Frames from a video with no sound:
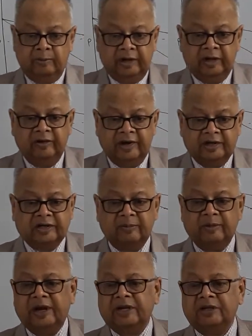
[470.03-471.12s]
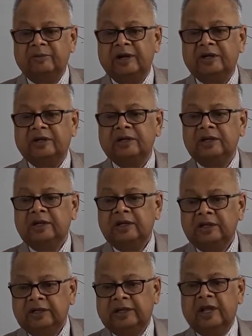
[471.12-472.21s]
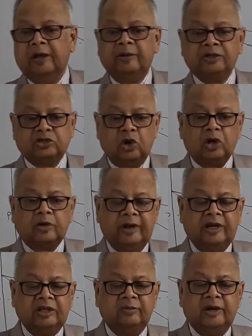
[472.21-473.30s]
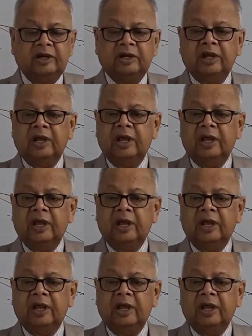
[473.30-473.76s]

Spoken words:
inventory management, they have a stock management,